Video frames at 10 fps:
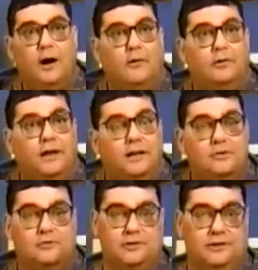how
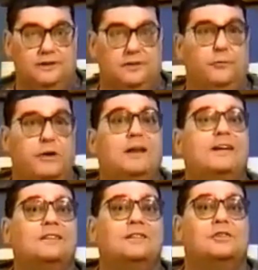dangerous it is if we
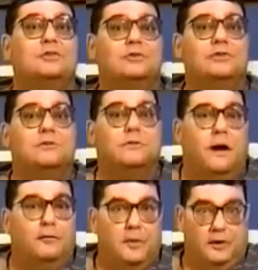get institutions of
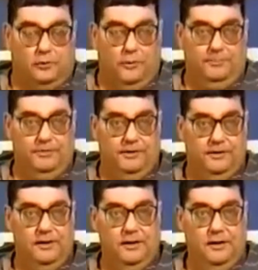government corrupted.
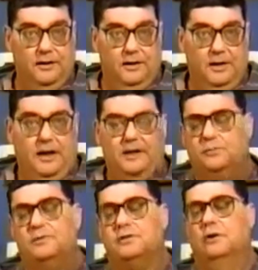
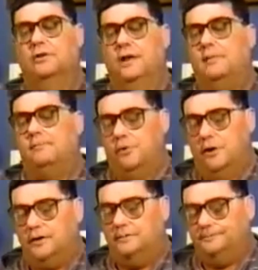As a result of that
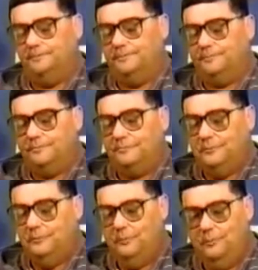book,
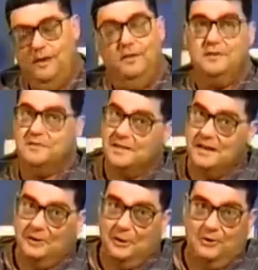and this has
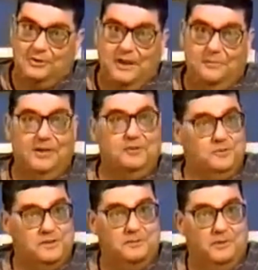taken a long time to get
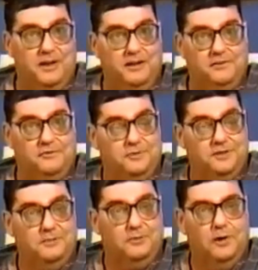to a simple answer to
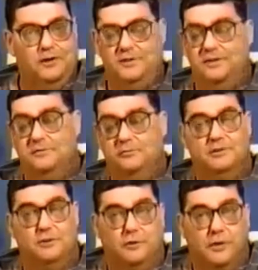a simple question, as a
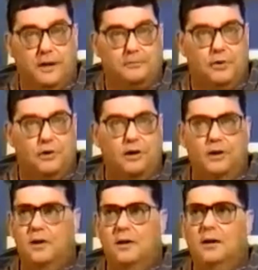result of that book,
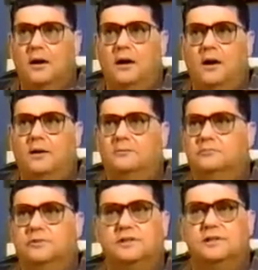
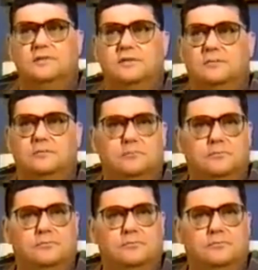received some